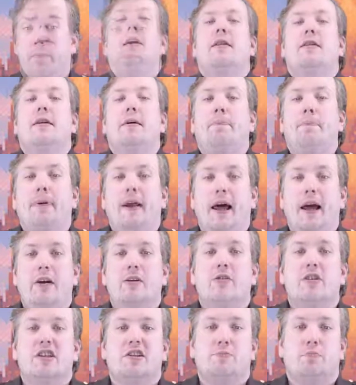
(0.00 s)
The
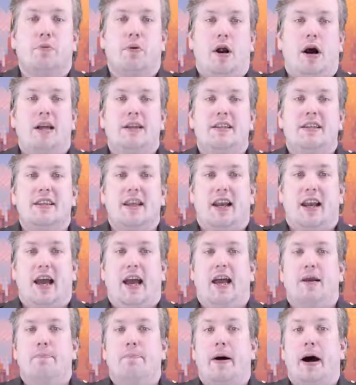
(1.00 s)
player is brought to the
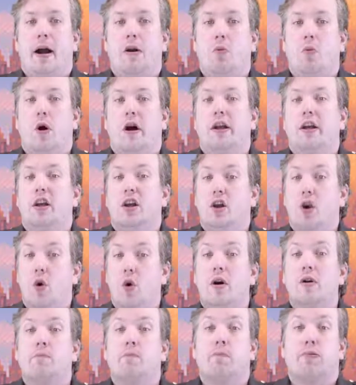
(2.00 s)
land by one
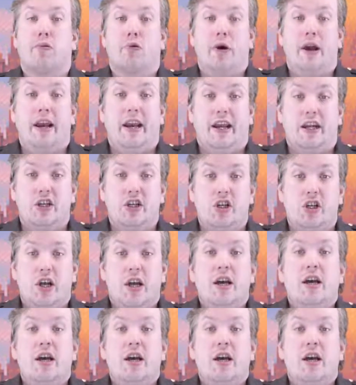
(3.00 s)
Lord British